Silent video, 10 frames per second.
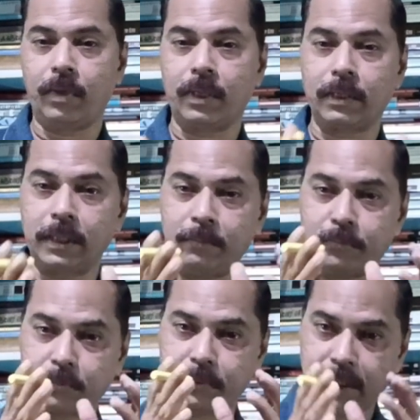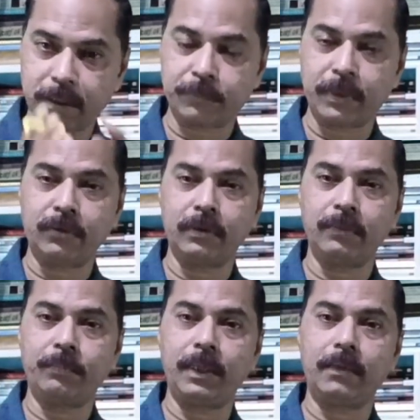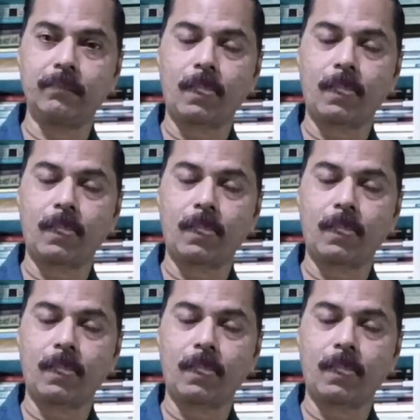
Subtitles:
are the themes of this particular play?